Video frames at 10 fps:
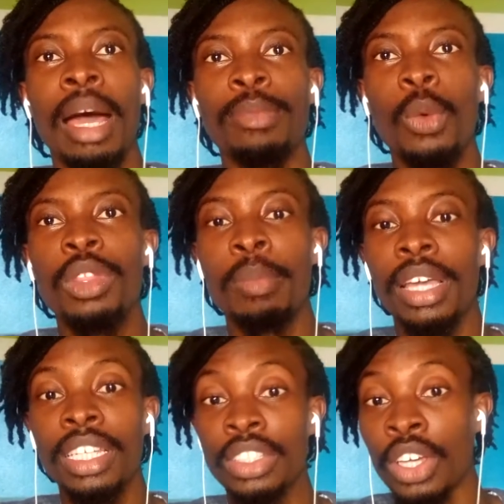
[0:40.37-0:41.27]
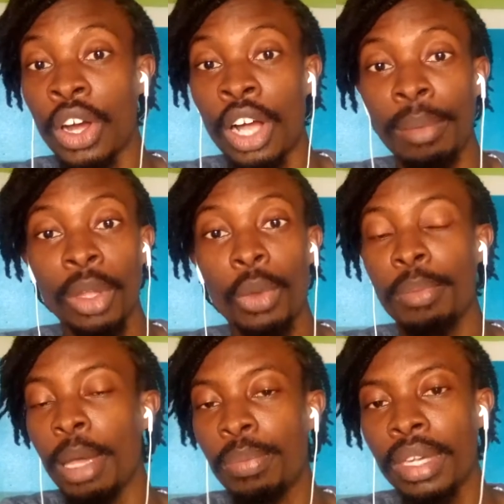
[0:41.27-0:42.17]
I'm not with my guitar, I'm not
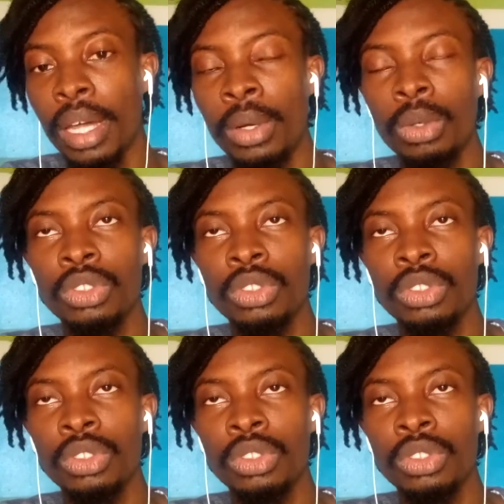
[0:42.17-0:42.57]
with my piano,